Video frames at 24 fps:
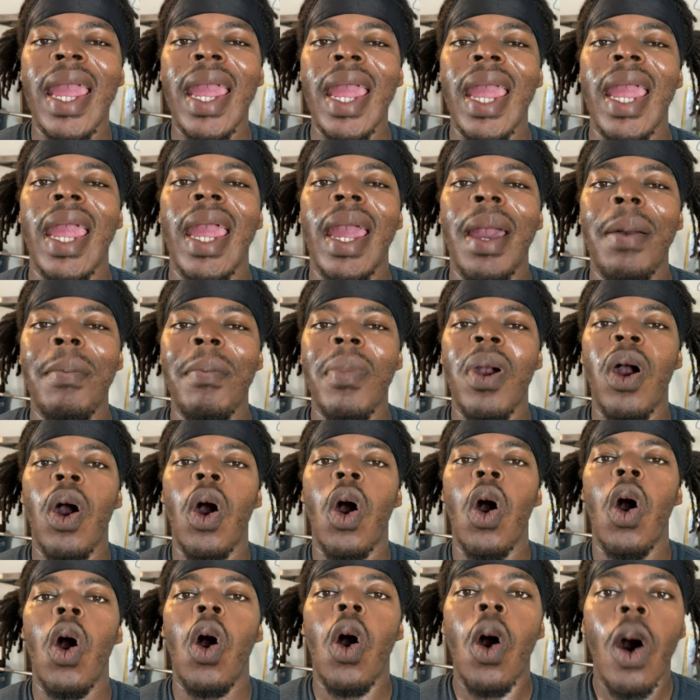am
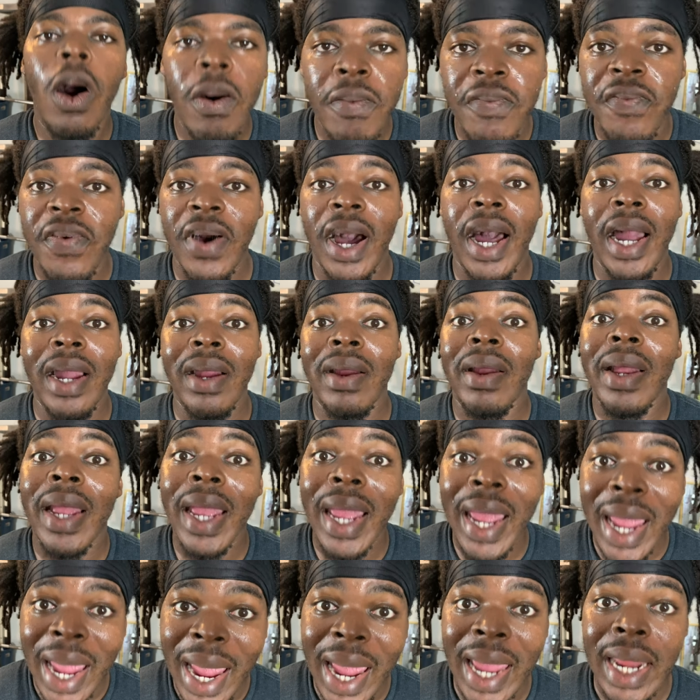on
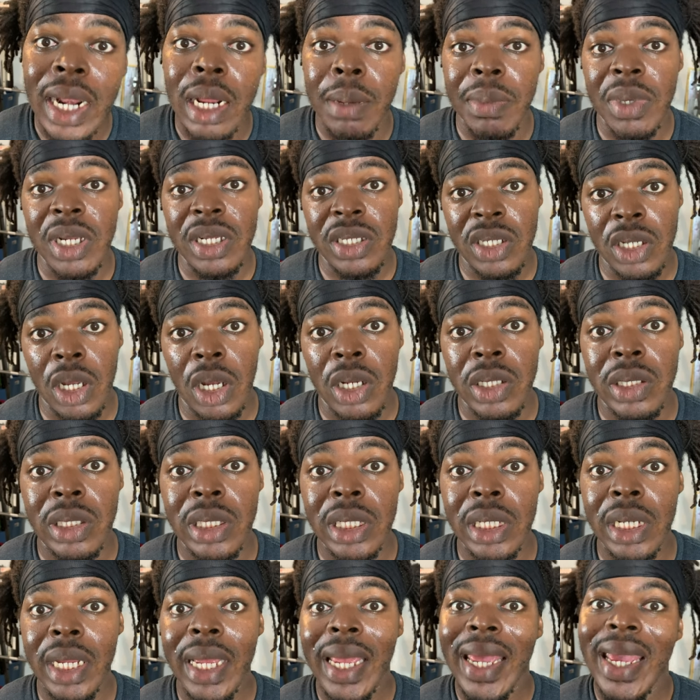fire and I'm
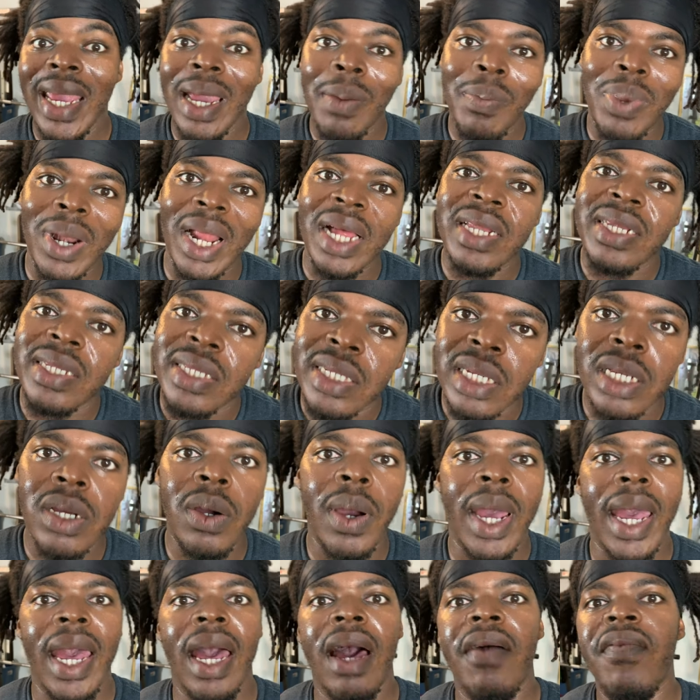exhausted, but I still
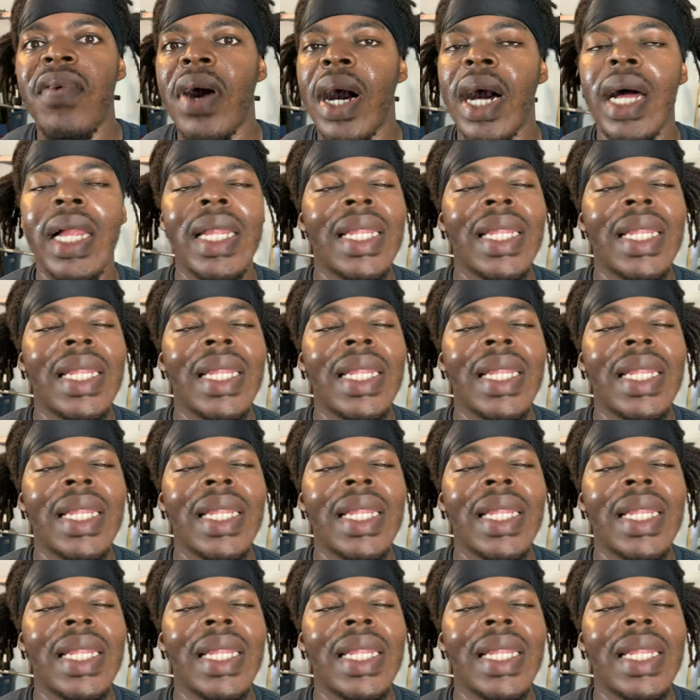have a